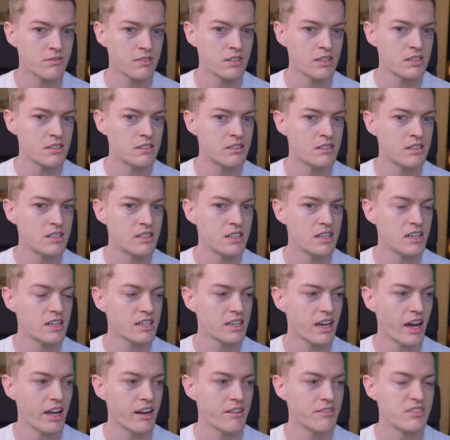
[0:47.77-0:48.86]
and
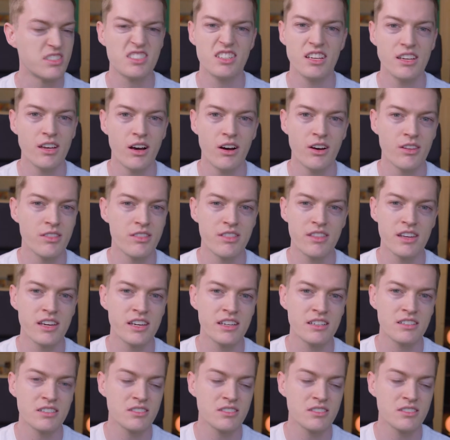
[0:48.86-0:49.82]
kind of sit on things.